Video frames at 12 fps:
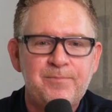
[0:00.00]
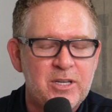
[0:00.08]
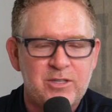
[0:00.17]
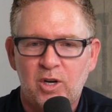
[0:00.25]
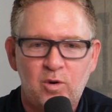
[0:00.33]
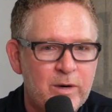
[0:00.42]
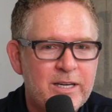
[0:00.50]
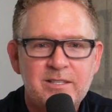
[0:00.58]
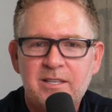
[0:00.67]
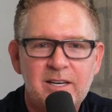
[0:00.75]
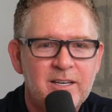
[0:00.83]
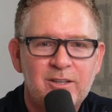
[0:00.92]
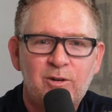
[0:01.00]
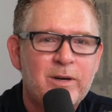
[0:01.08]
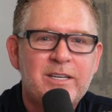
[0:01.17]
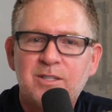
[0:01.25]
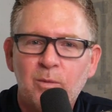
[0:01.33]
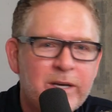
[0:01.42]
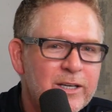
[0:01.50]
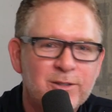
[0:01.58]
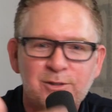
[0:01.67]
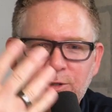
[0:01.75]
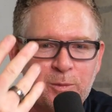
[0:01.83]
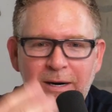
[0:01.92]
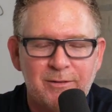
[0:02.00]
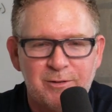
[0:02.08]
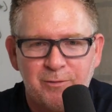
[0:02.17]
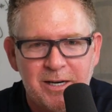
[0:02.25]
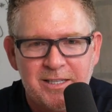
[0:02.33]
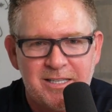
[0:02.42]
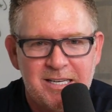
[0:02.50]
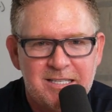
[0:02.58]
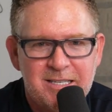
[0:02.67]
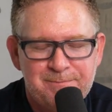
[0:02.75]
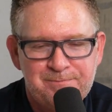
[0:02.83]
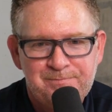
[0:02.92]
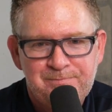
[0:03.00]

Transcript: Does it grease the grease the wheels or whatever the phrase is?